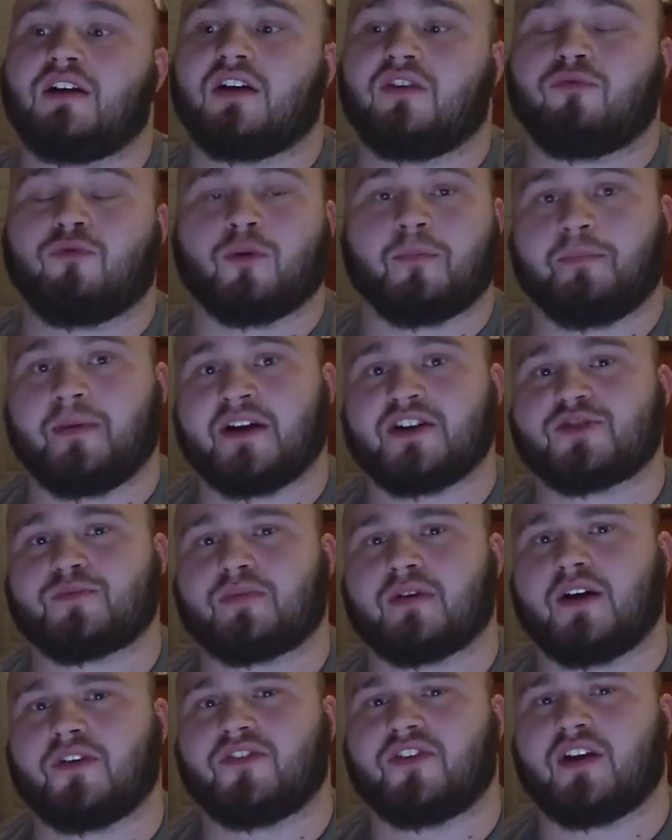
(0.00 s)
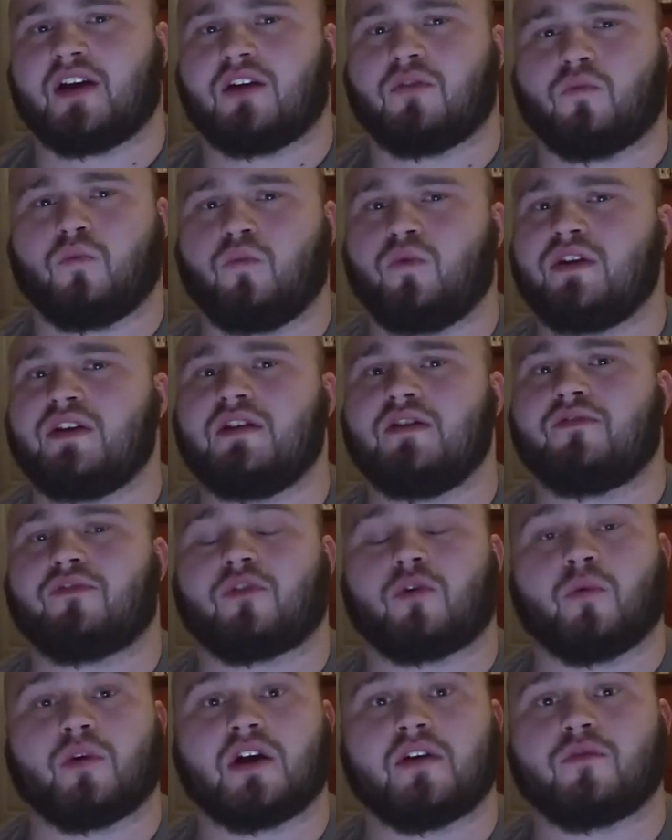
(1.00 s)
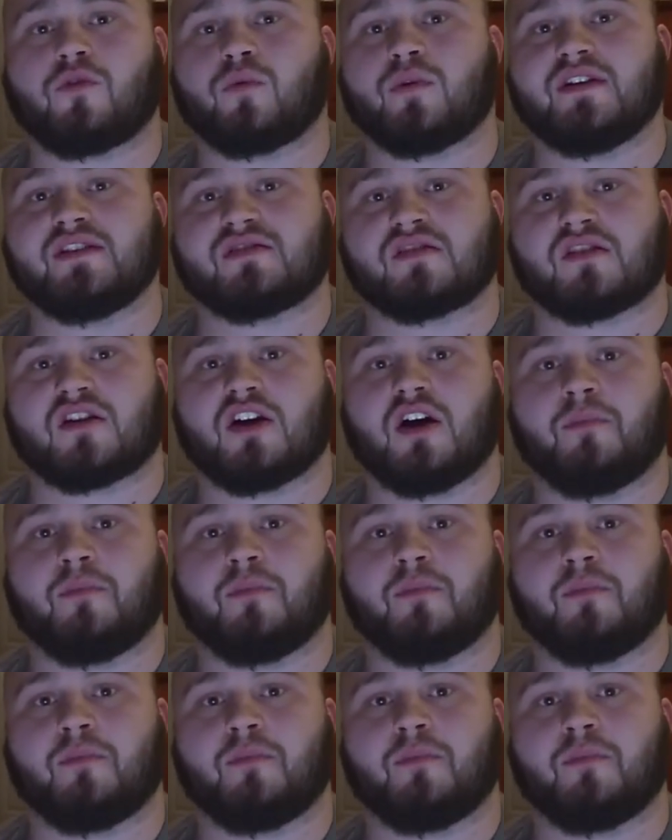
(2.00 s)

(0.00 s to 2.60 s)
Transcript: if we're bench pressing and we, for whatever reason,